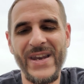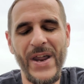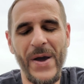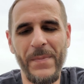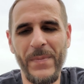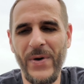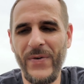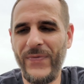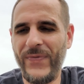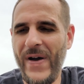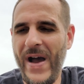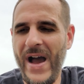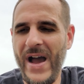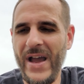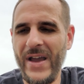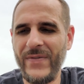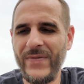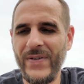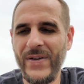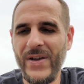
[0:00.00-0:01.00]
Number
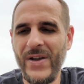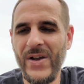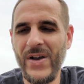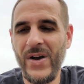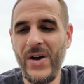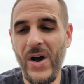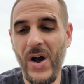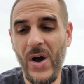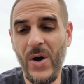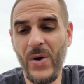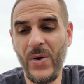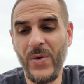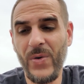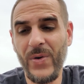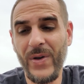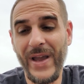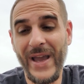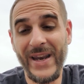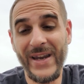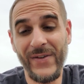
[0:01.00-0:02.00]
five,
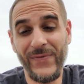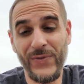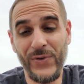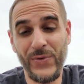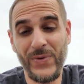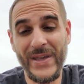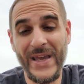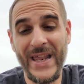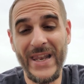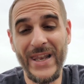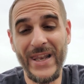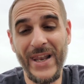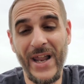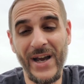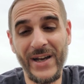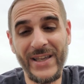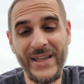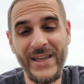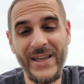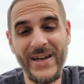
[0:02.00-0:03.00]
oh, and if you get
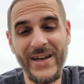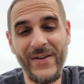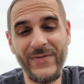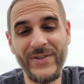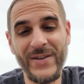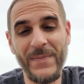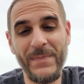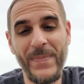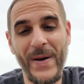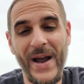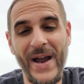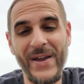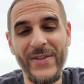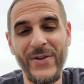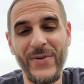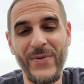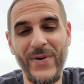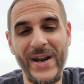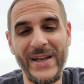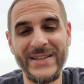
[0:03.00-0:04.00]
lucky enough to buy
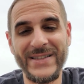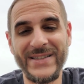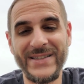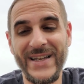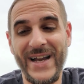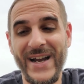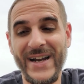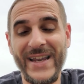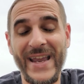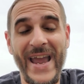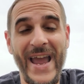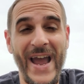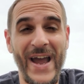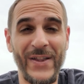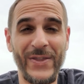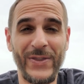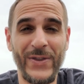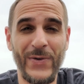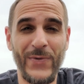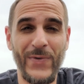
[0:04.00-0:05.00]
the right stock
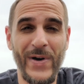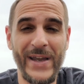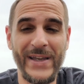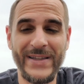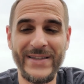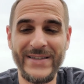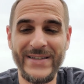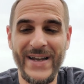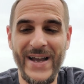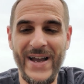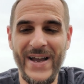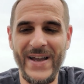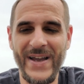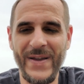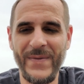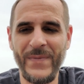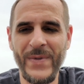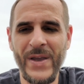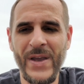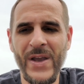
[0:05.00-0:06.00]
at the right
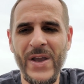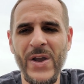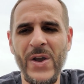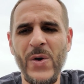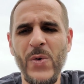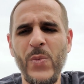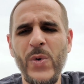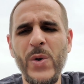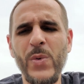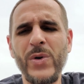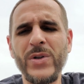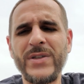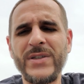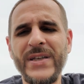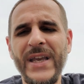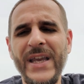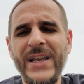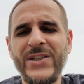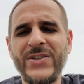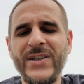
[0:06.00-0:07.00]
time, we will
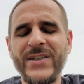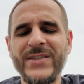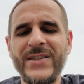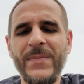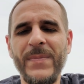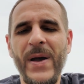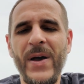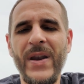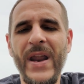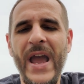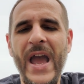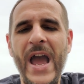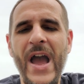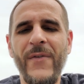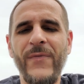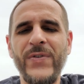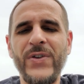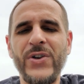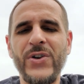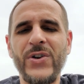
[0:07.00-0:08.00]
take just about
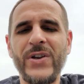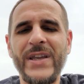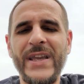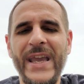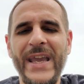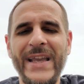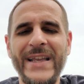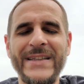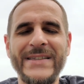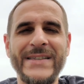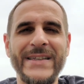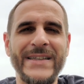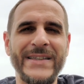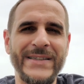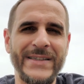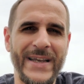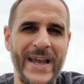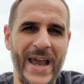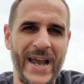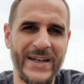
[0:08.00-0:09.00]
half of your gains
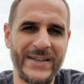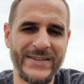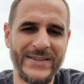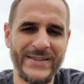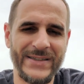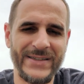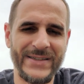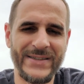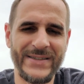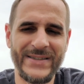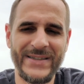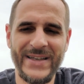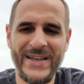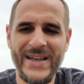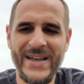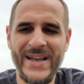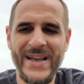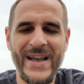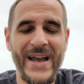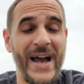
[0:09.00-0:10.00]
in taxes.
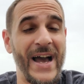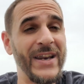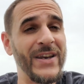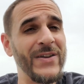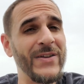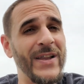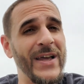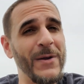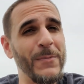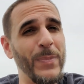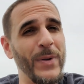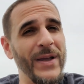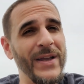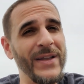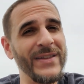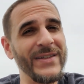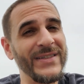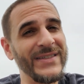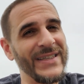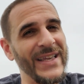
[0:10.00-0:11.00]
How do you like
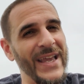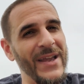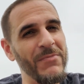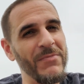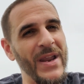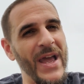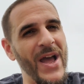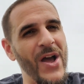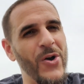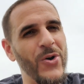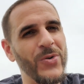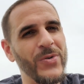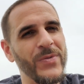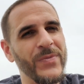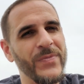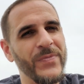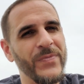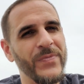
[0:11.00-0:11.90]
playing this game now?